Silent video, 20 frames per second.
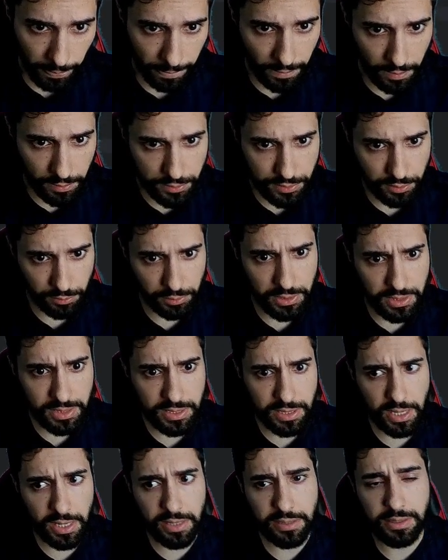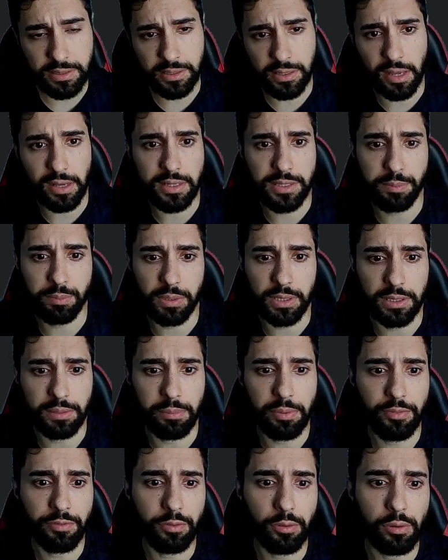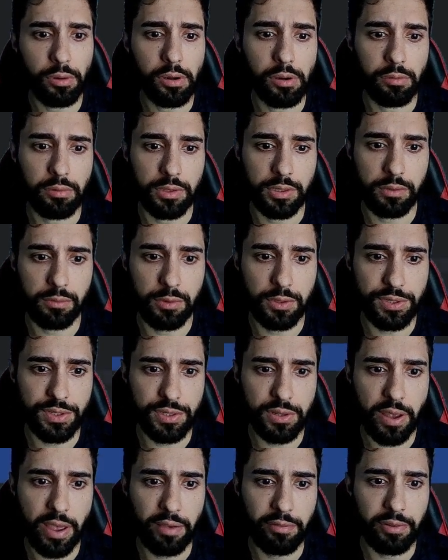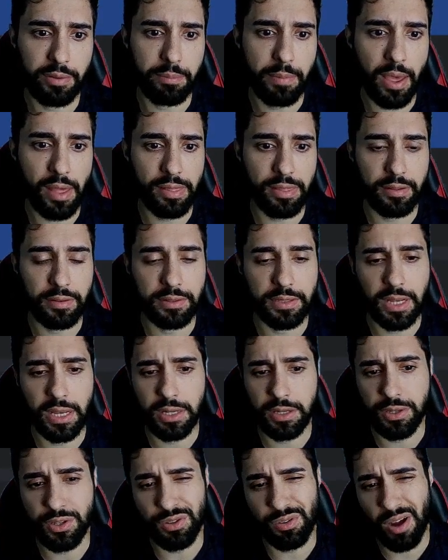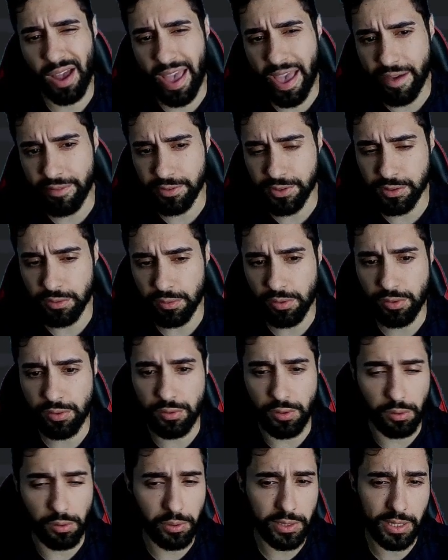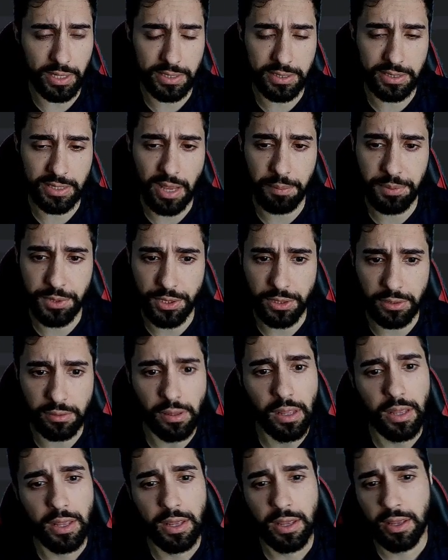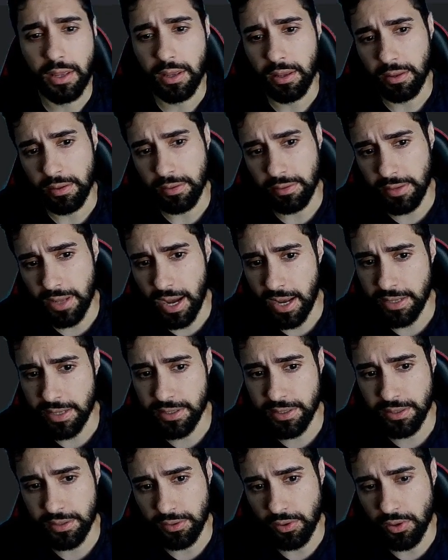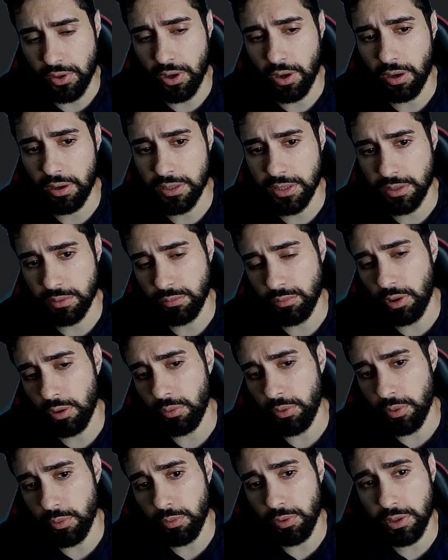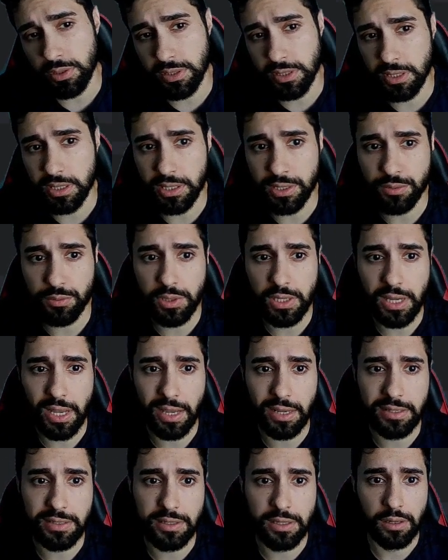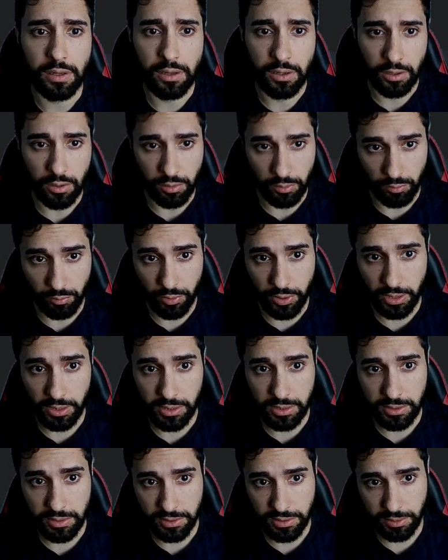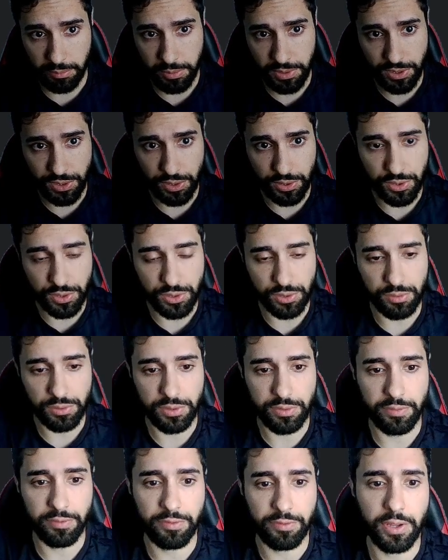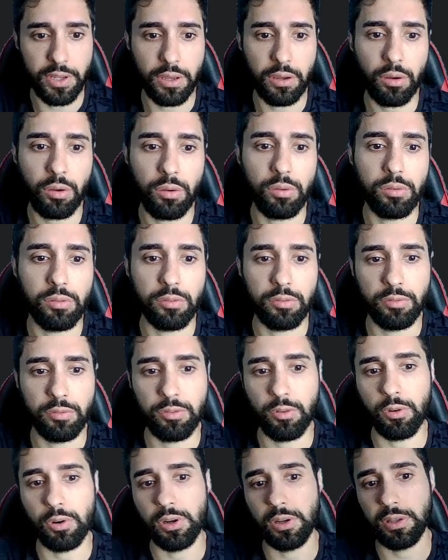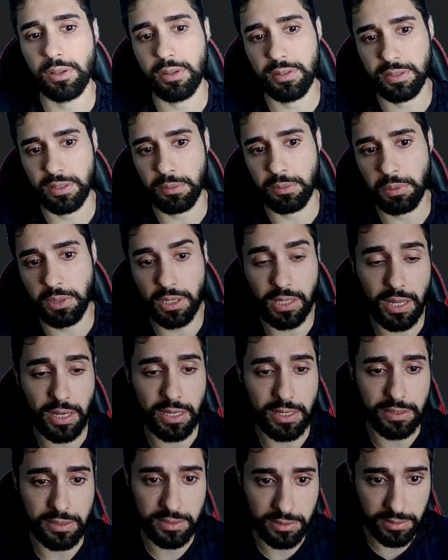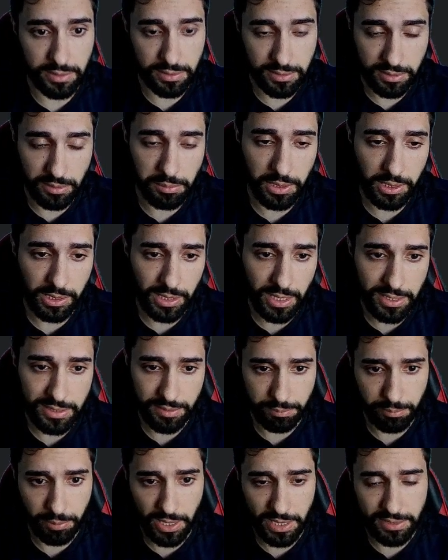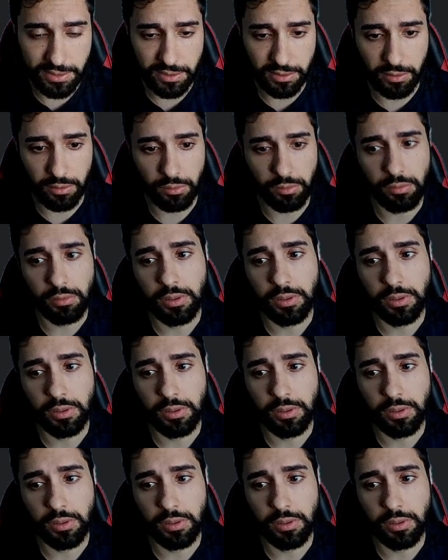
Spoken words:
So in this case, as I explained before, once you have a method that you have to throw an exception, that's not what we want because we can't really substitute vehicle for the subclass bicycle.